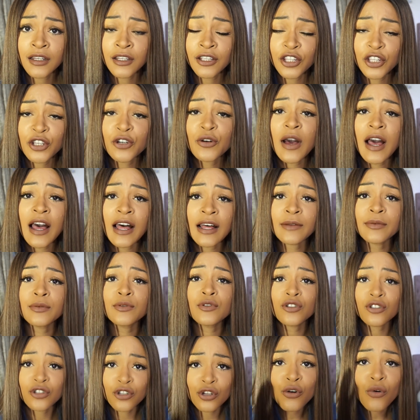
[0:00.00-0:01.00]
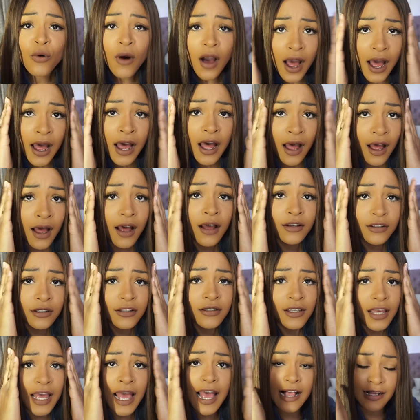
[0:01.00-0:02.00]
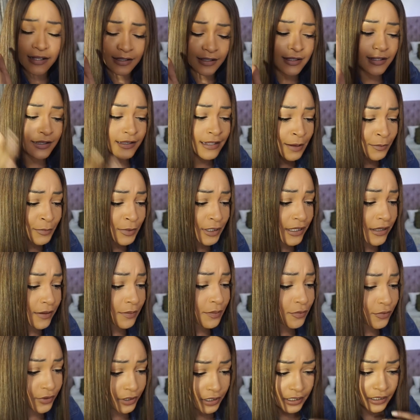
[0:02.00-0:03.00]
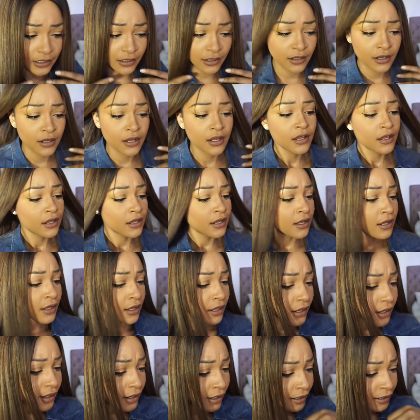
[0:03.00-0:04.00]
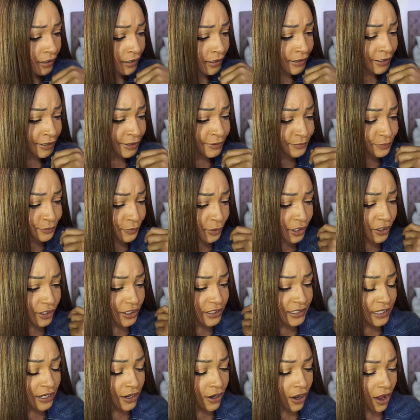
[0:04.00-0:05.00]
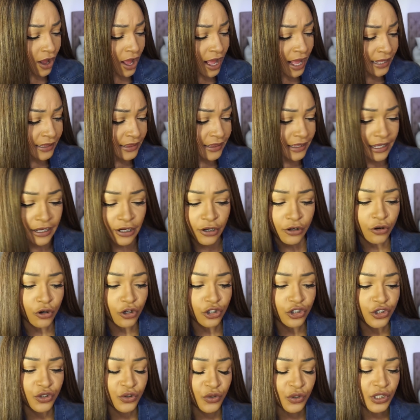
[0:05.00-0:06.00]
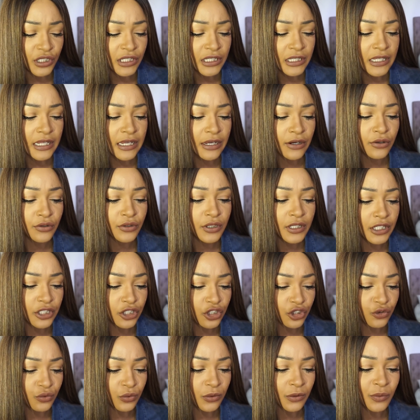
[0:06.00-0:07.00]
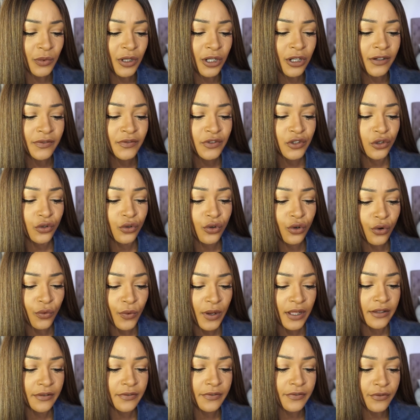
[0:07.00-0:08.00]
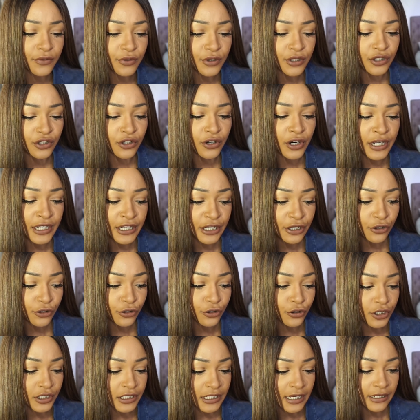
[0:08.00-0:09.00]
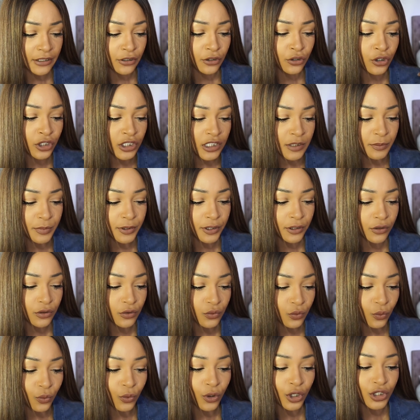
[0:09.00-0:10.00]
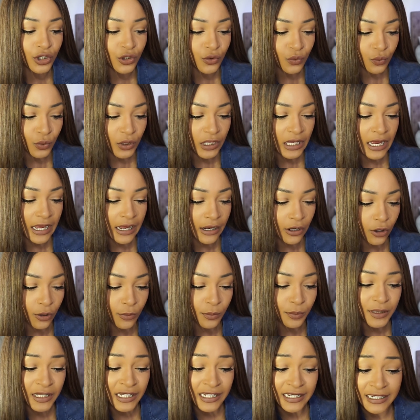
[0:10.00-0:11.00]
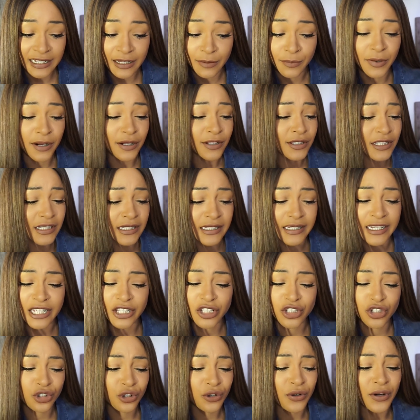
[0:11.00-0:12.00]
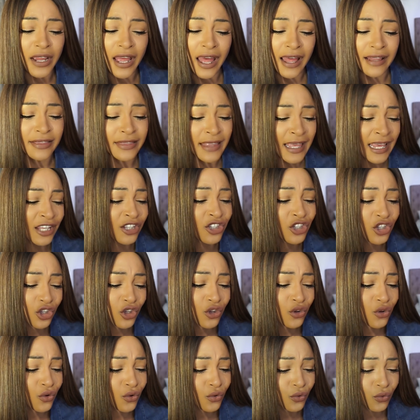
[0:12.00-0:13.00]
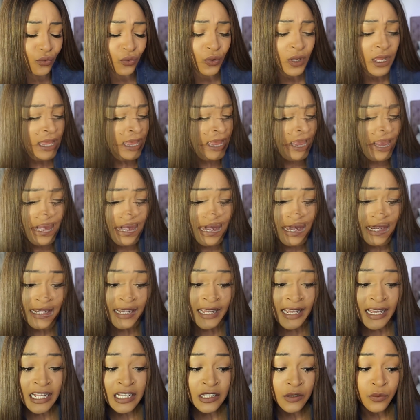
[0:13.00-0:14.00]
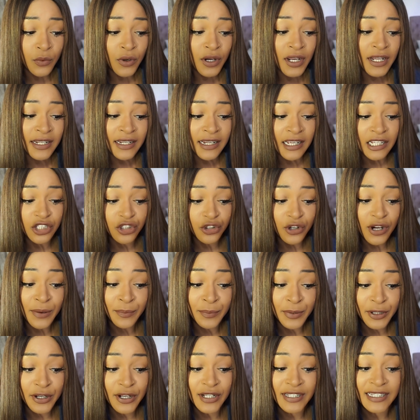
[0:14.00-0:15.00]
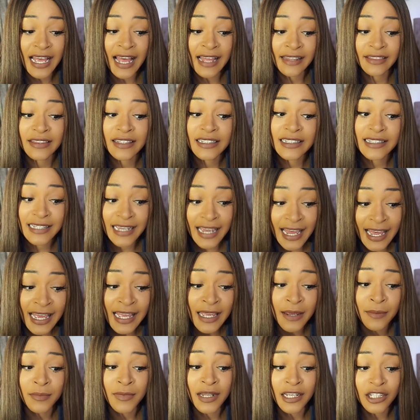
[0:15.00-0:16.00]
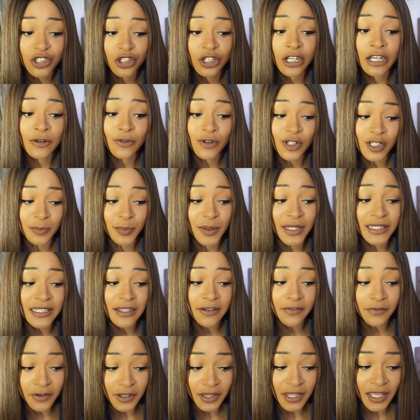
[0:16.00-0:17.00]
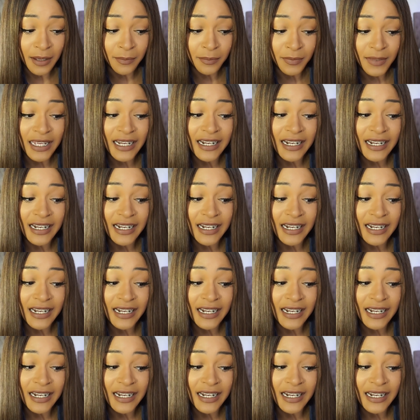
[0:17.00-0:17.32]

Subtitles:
You are... Yes, let me keep reading. Because they all had their crossroads in their own history. We love to go where the food is already cooked and not build what we are complaining about in Nigeria. Thank you. Ghanaians were in Nigeria because at the time Nigeria was better for them.